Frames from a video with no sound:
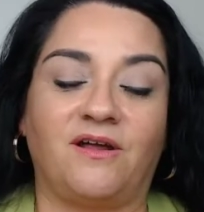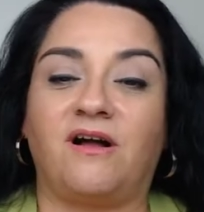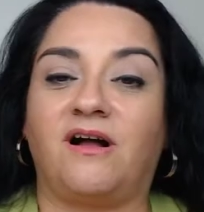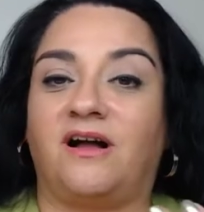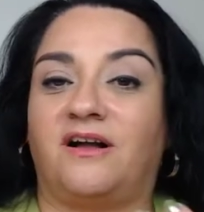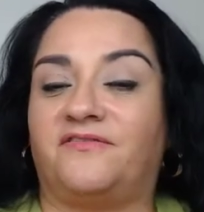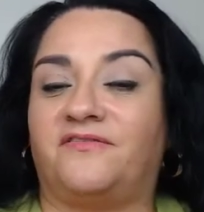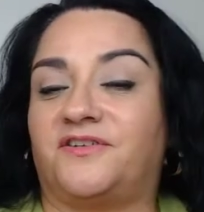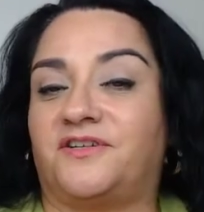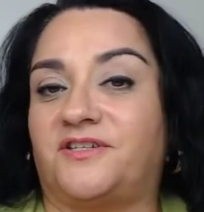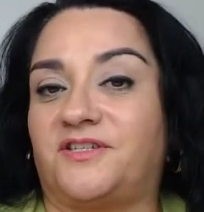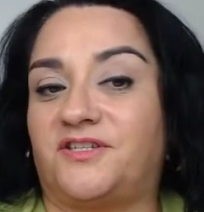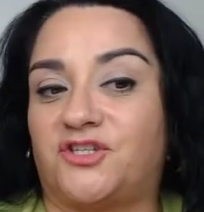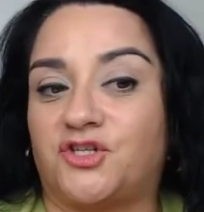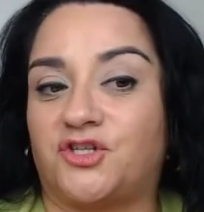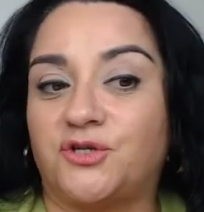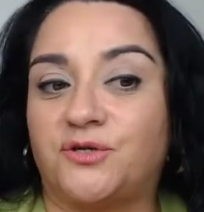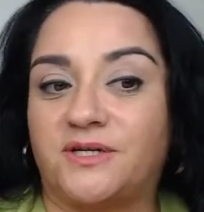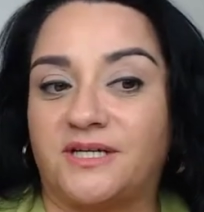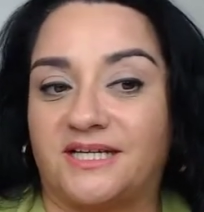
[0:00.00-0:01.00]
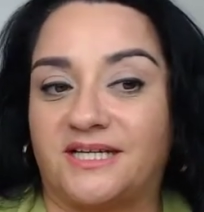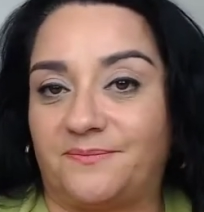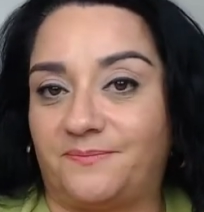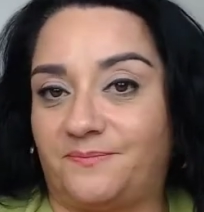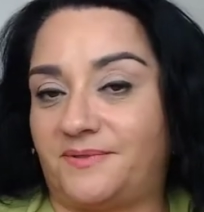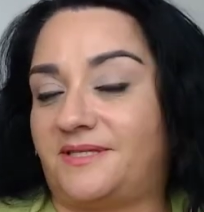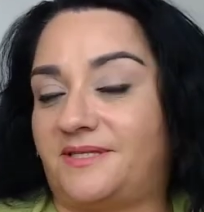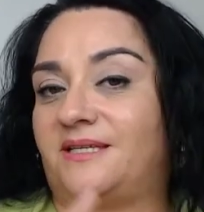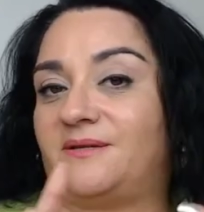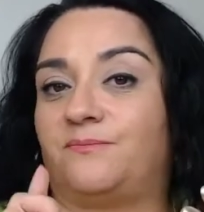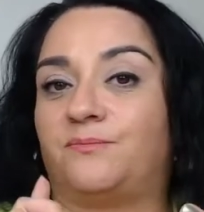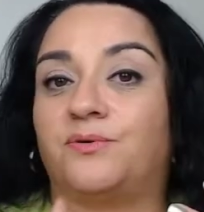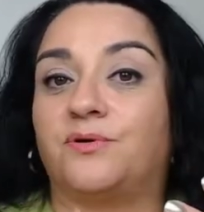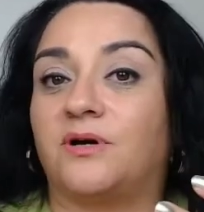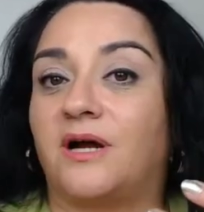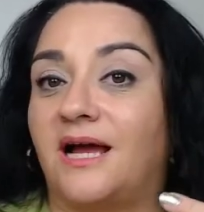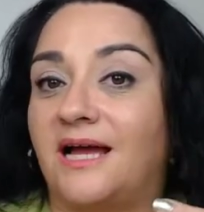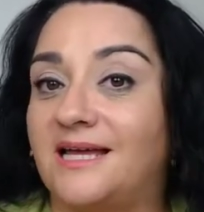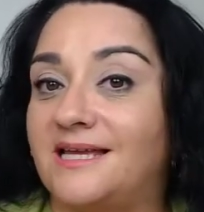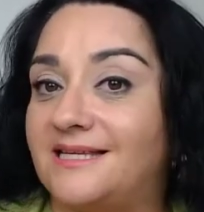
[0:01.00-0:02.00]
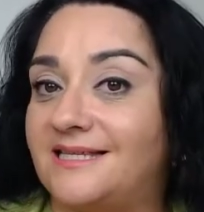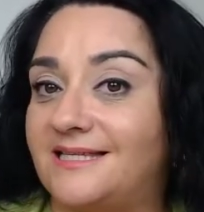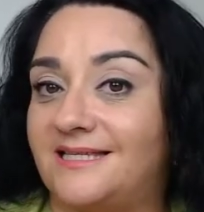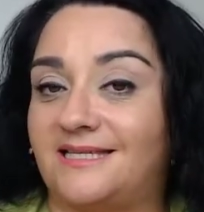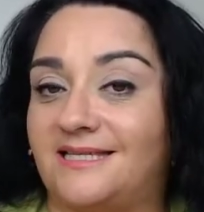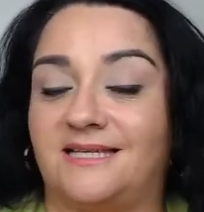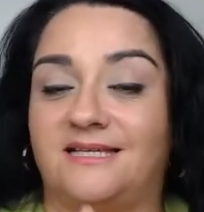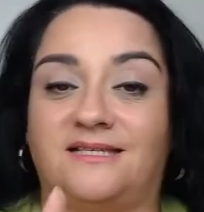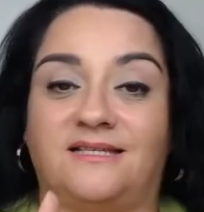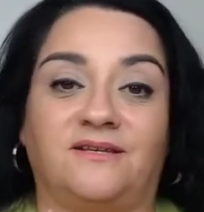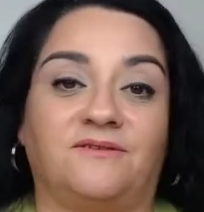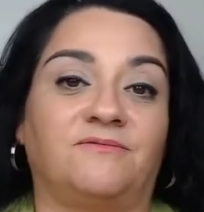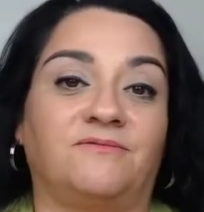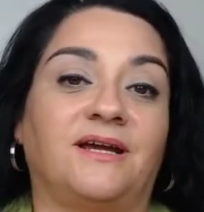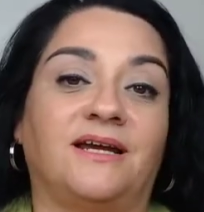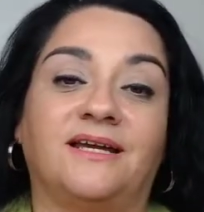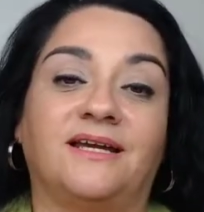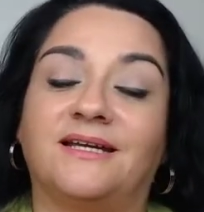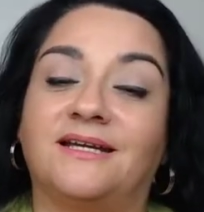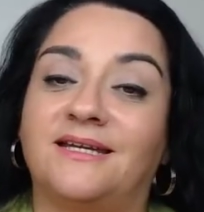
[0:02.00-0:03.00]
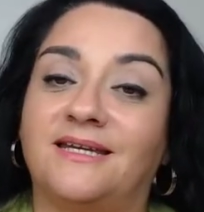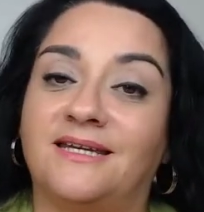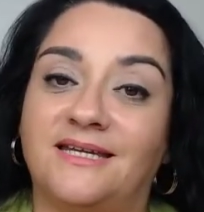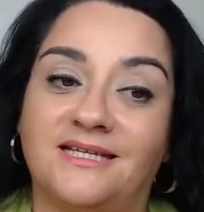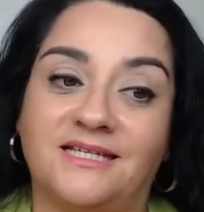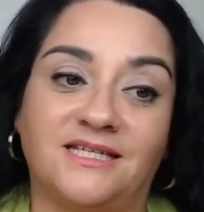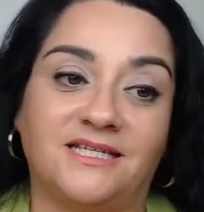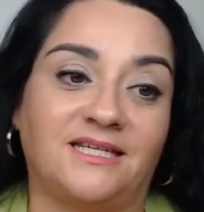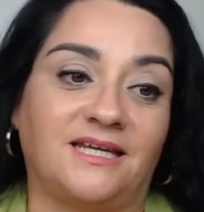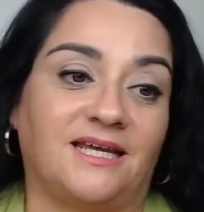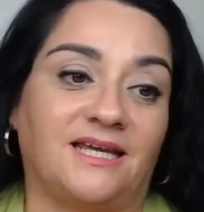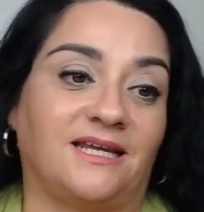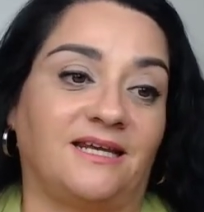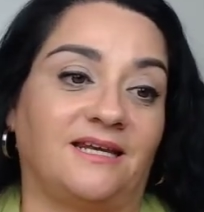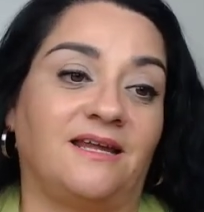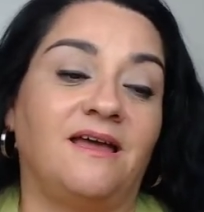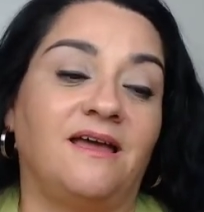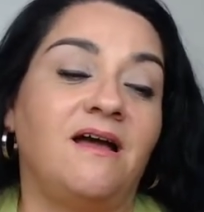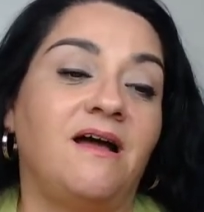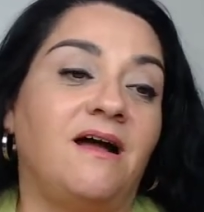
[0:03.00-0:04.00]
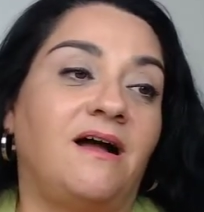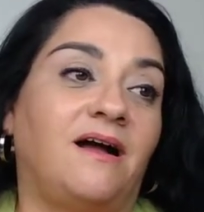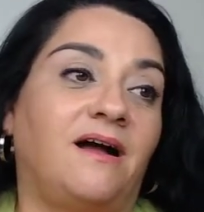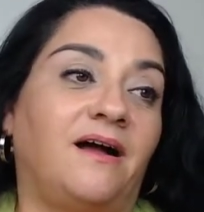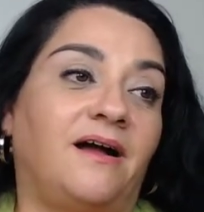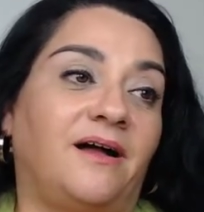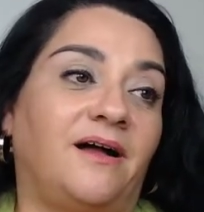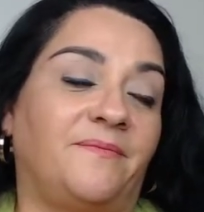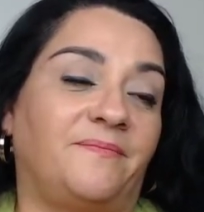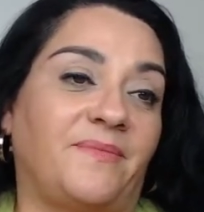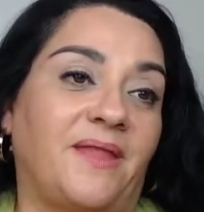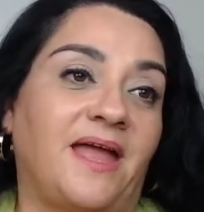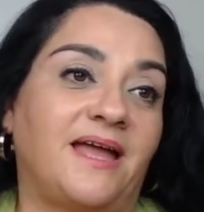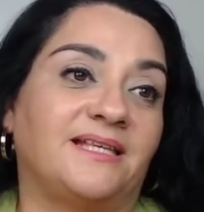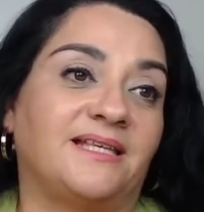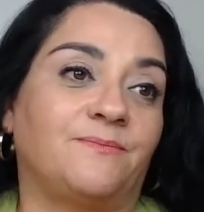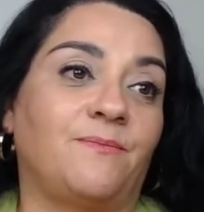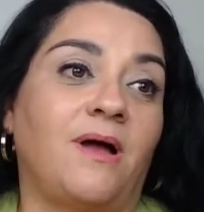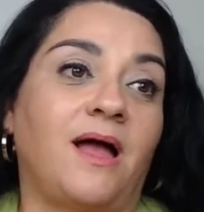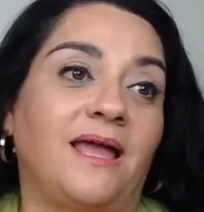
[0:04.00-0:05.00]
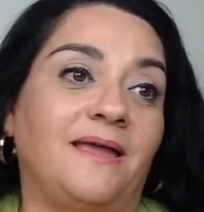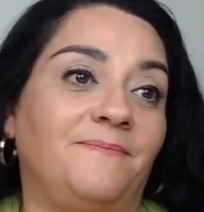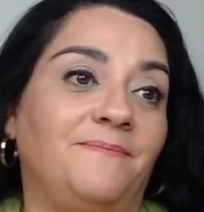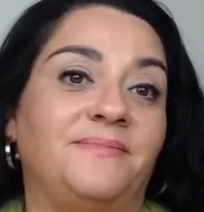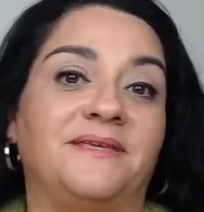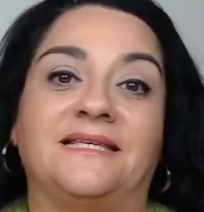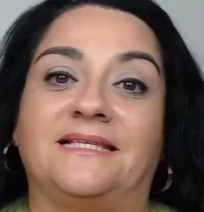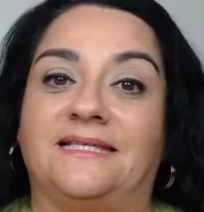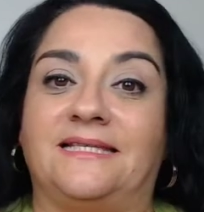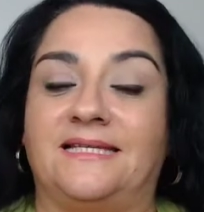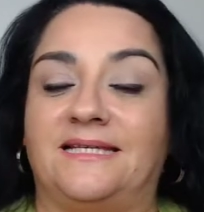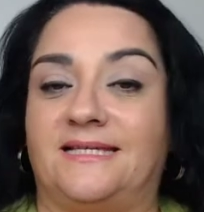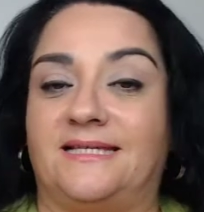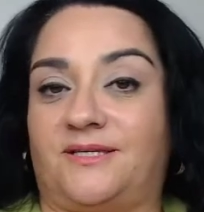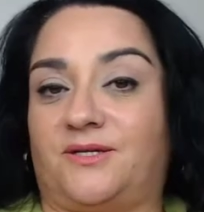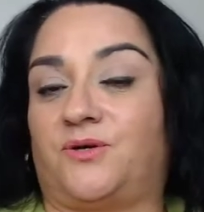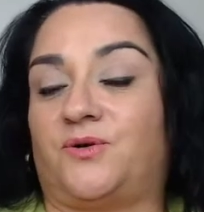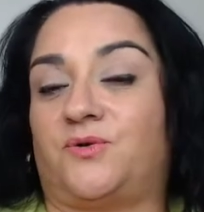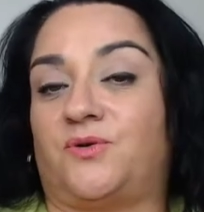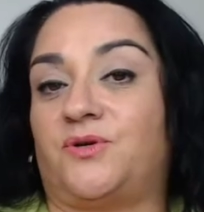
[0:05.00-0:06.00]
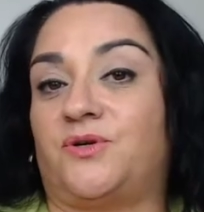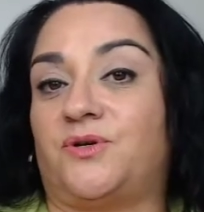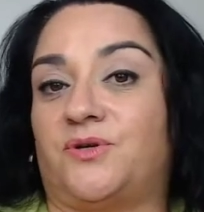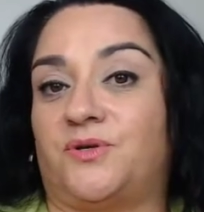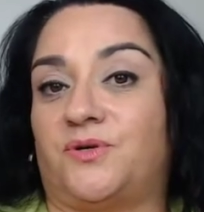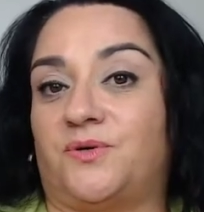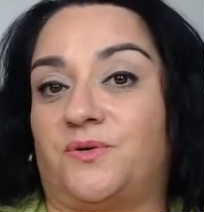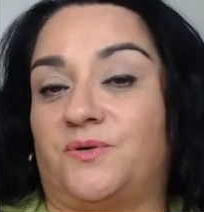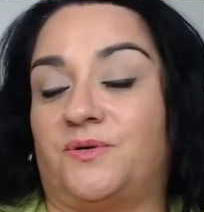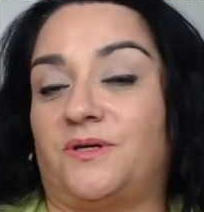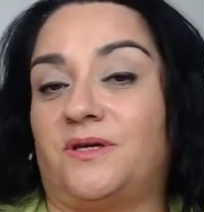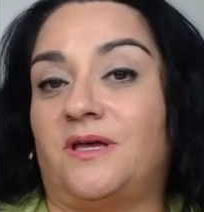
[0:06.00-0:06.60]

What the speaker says: offers trips and prizes and recognition. As my business grew,